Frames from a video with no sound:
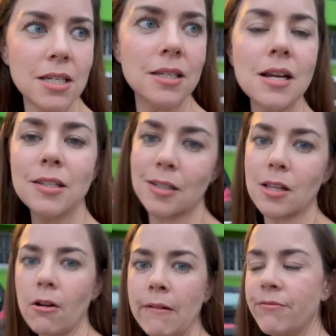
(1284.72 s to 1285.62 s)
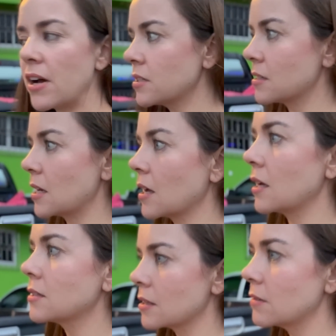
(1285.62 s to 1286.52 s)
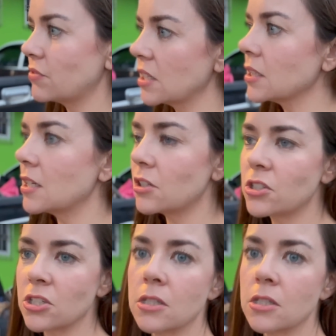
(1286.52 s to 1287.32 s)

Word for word: It's nice that they're investing into the village.